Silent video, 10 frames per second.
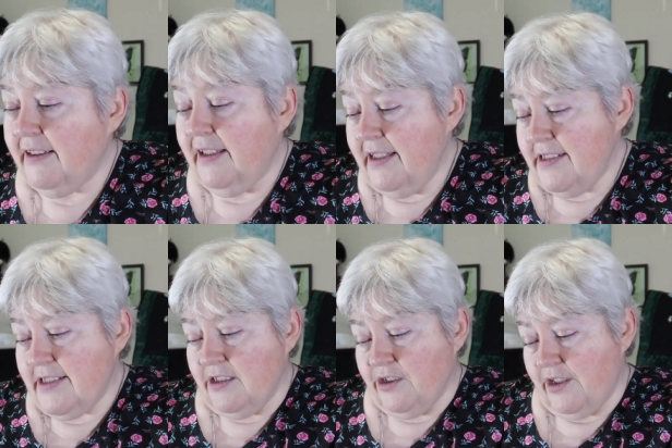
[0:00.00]

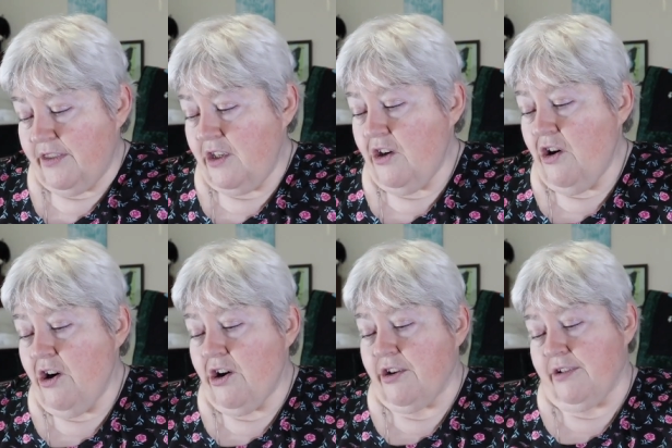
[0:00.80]
let's look at the
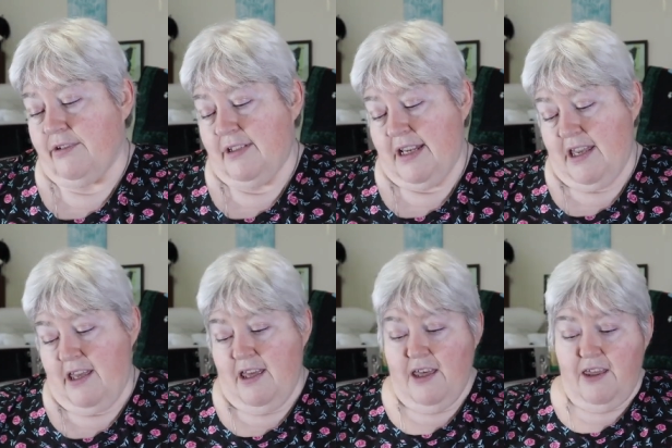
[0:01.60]
yarn.
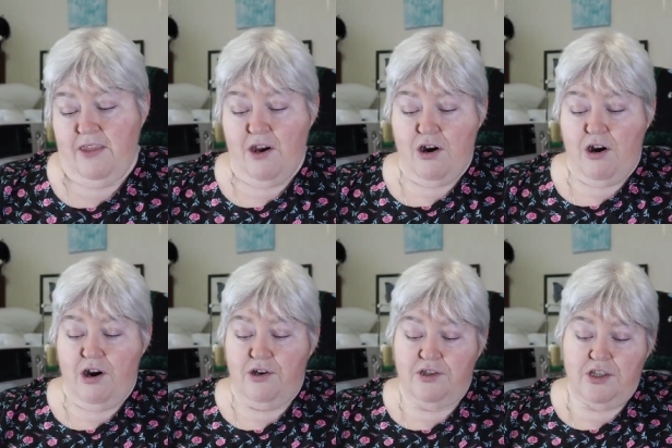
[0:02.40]
There are